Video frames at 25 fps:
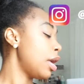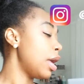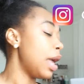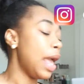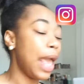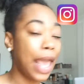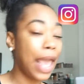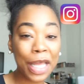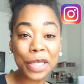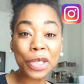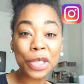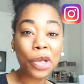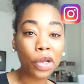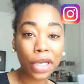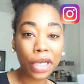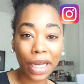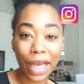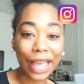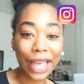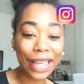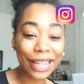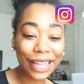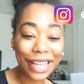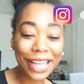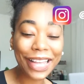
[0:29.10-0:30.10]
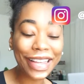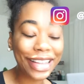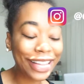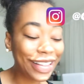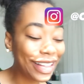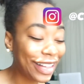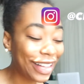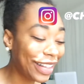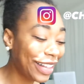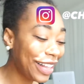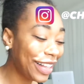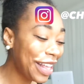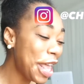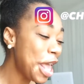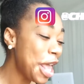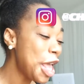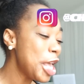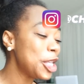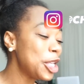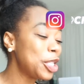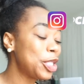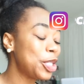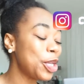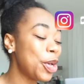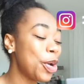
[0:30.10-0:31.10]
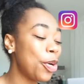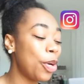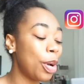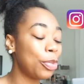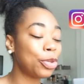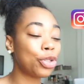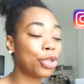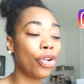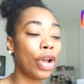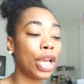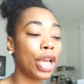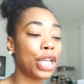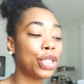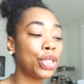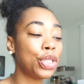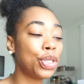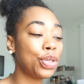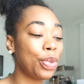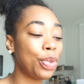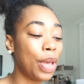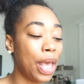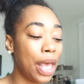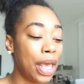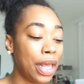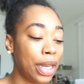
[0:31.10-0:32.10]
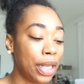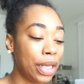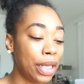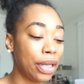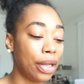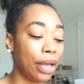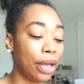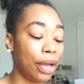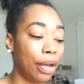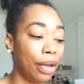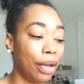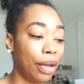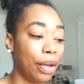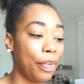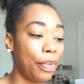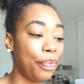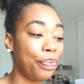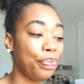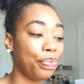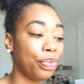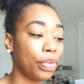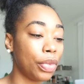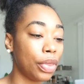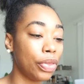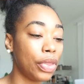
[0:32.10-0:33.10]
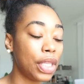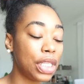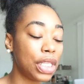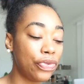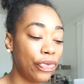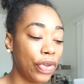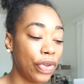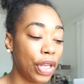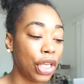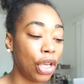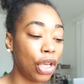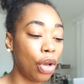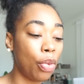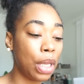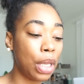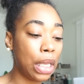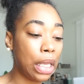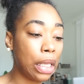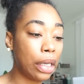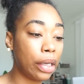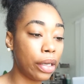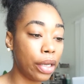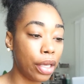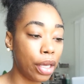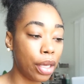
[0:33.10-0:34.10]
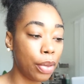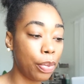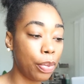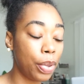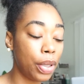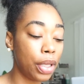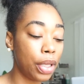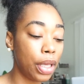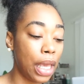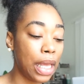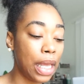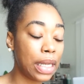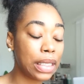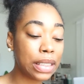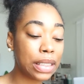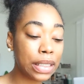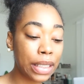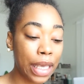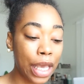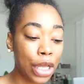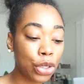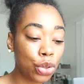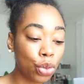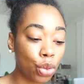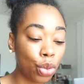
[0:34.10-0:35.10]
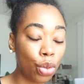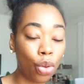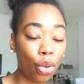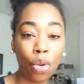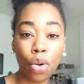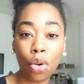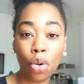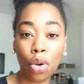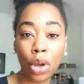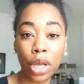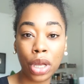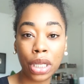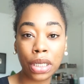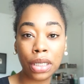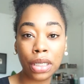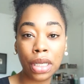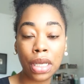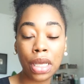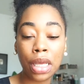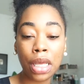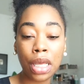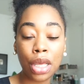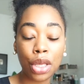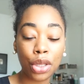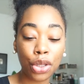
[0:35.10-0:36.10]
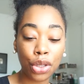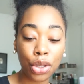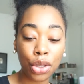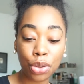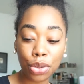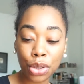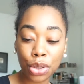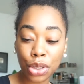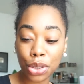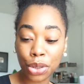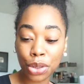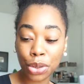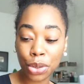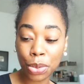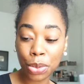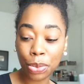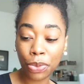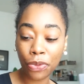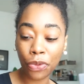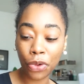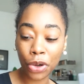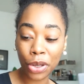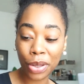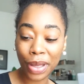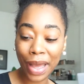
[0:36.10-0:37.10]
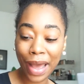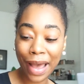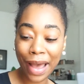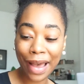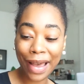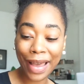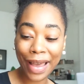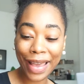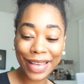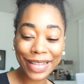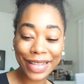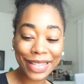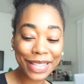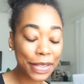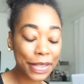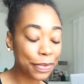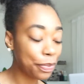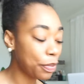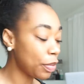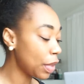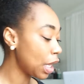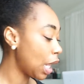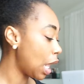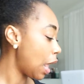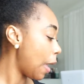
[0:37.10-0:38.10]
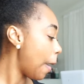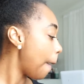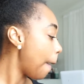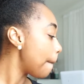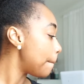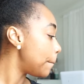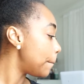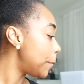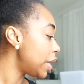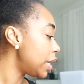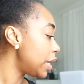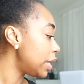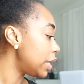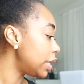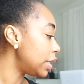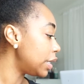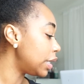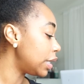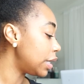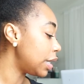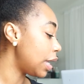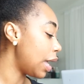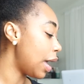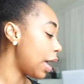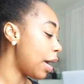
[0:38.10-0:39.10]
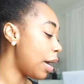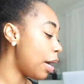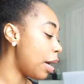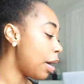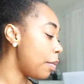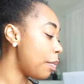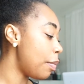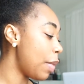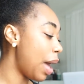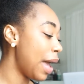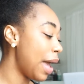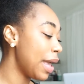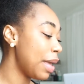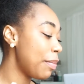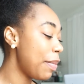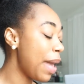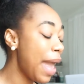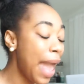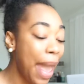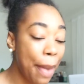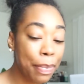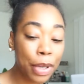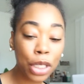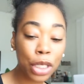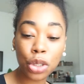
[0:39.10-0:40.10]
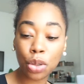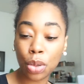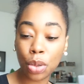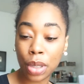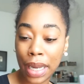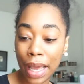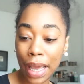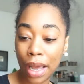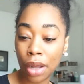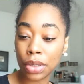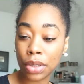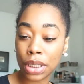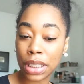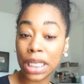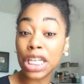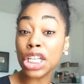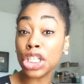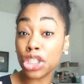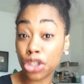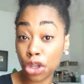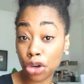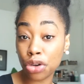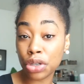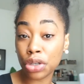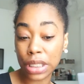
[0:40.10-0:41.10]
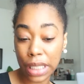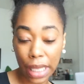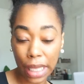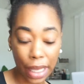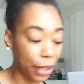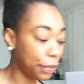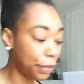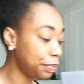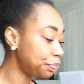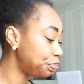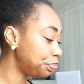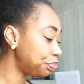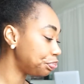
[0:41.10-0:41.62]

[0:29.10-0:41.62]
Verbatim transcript: and all night. So I'm trying to edit um, this video and get it up and schedule on YouTube for you guys. But um, I am happy to announce, it is Thursday.